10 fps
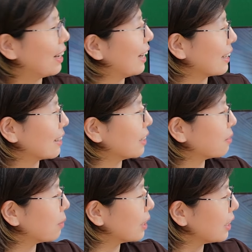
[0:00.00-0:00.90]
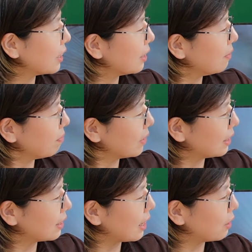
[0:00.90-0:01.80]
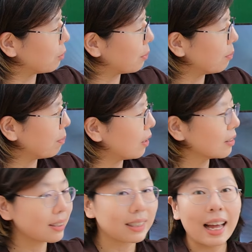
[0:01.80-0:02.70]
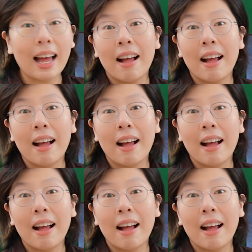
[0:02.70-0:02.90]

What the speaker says: like this one here inside the Birdbox.